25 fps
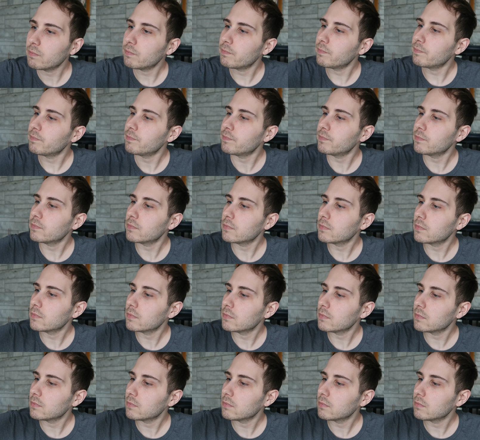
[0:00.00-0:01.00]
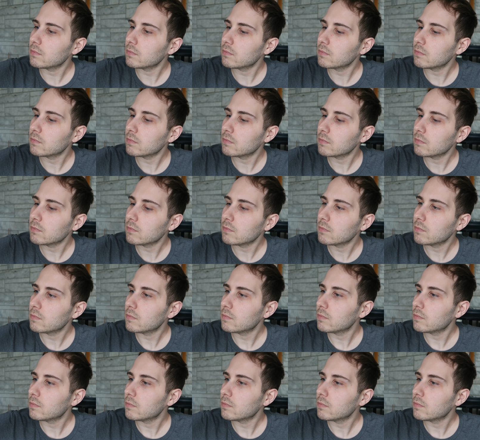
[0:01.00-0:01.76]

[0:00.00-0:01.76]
[no speech]